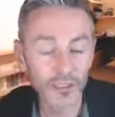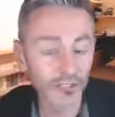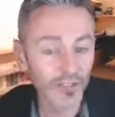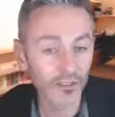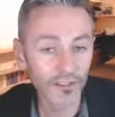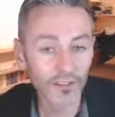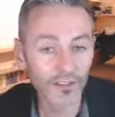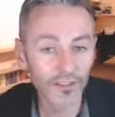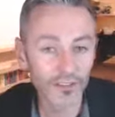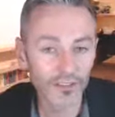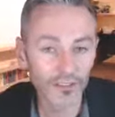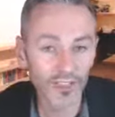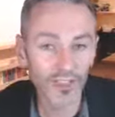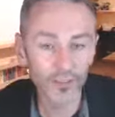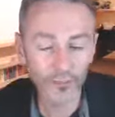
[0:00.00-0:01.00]
And this is
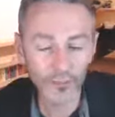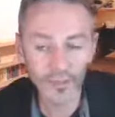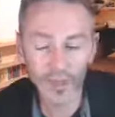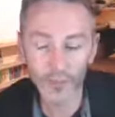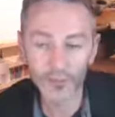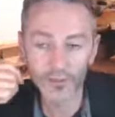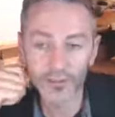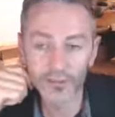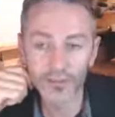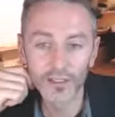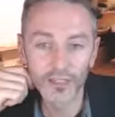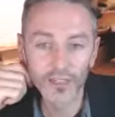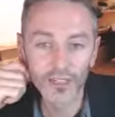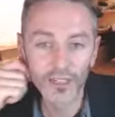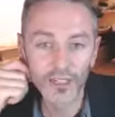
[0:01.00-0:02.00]
exactly what's happened
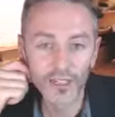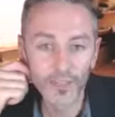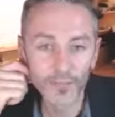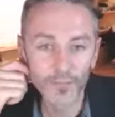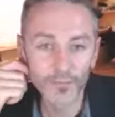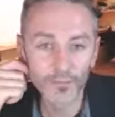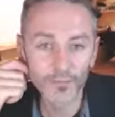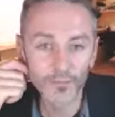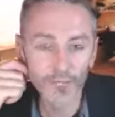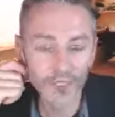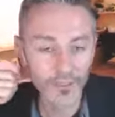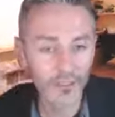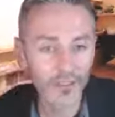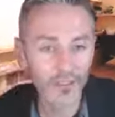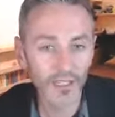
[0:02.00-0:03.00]

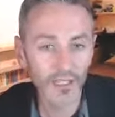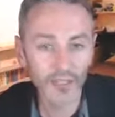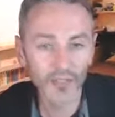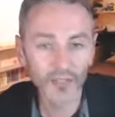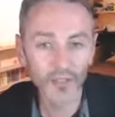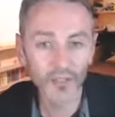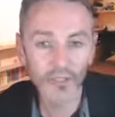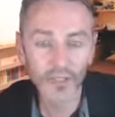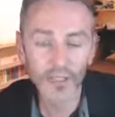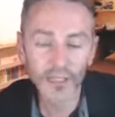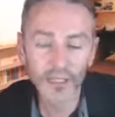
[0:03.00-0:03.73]
in this case. So